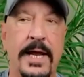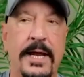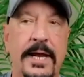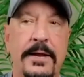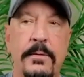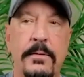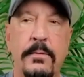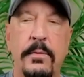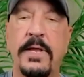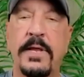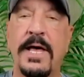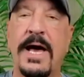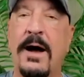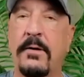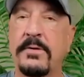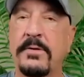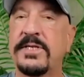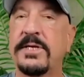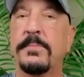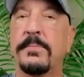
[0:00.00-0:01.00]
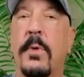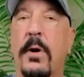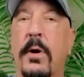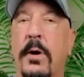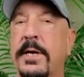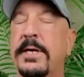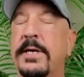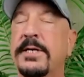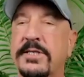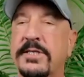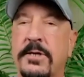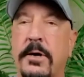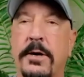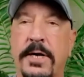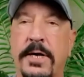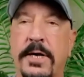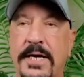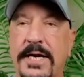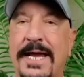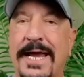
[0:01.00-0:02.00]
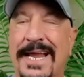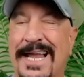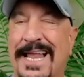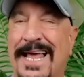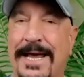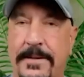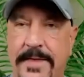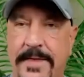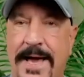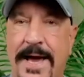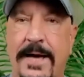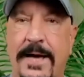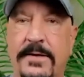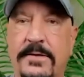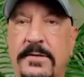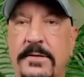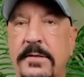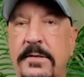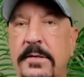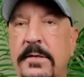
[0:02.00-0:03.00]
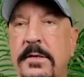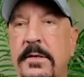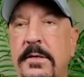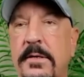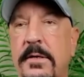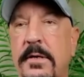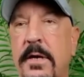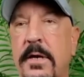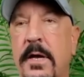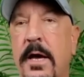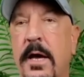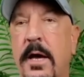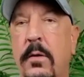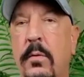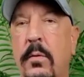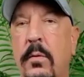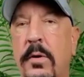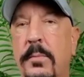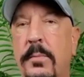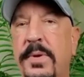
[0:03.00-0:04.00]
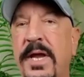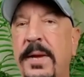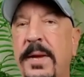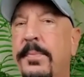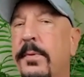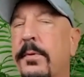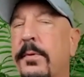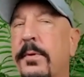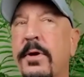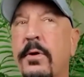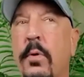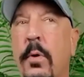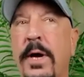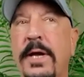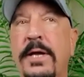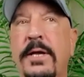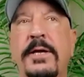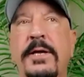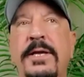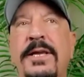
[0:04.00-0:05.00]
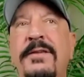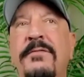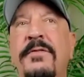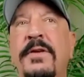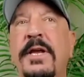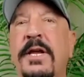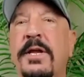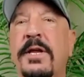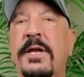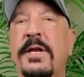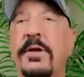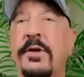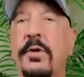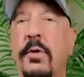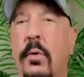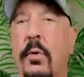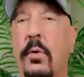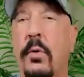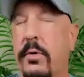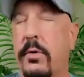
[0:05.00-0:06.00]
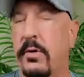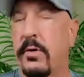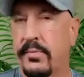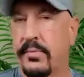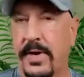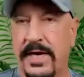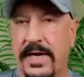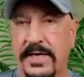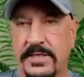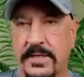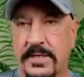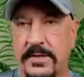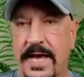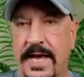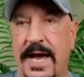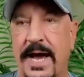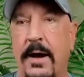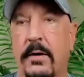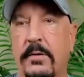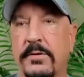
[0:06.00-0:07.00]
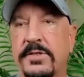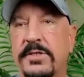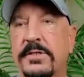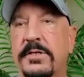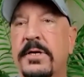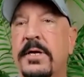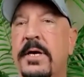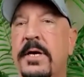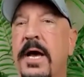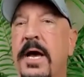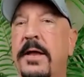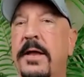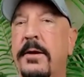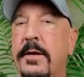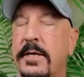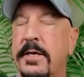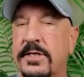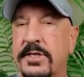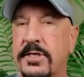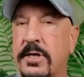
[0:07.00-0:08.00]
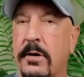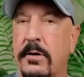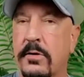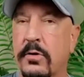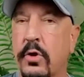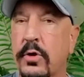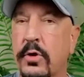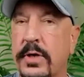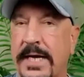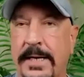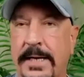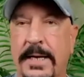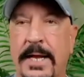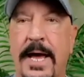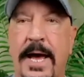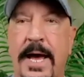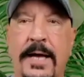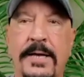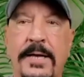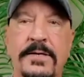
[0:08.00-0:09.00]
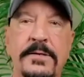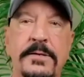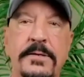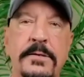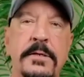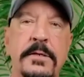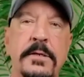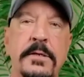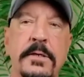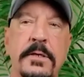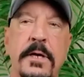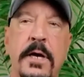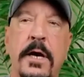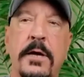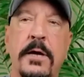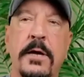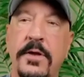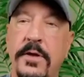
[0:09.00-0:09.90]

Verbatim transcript: And the housing market is starting to get like that, uh, where people are going to even ignore the price of the house and they're going to start looking at uh, the